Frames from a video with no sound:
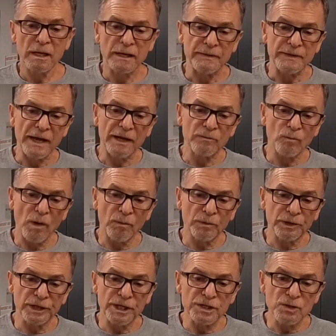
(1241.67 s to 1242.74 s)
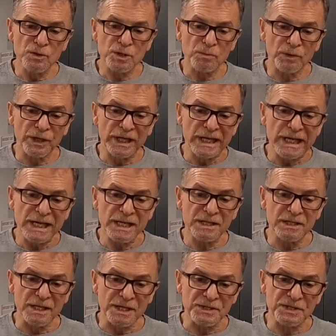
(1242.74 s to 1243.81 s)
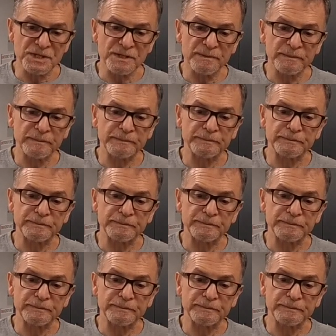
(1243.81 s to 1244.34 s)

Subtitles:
Then what we're going to do is we're going to heat this.